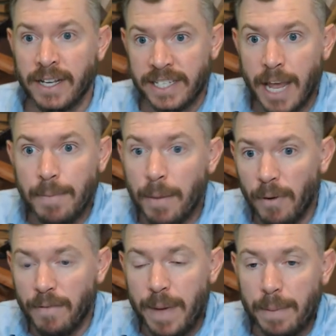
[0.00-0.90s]
same number
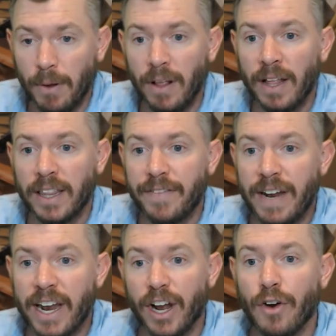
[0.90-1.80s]
of people living
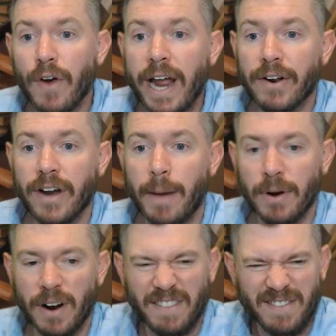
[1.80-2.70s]
in a greater
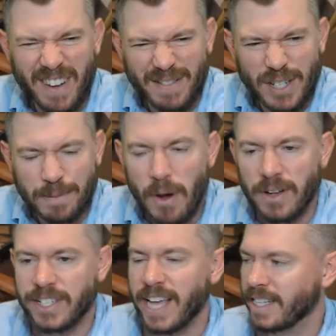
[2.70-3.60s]
number of, of small
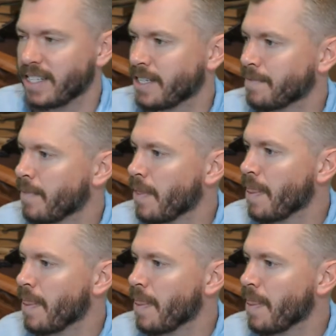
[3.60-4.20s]
sites.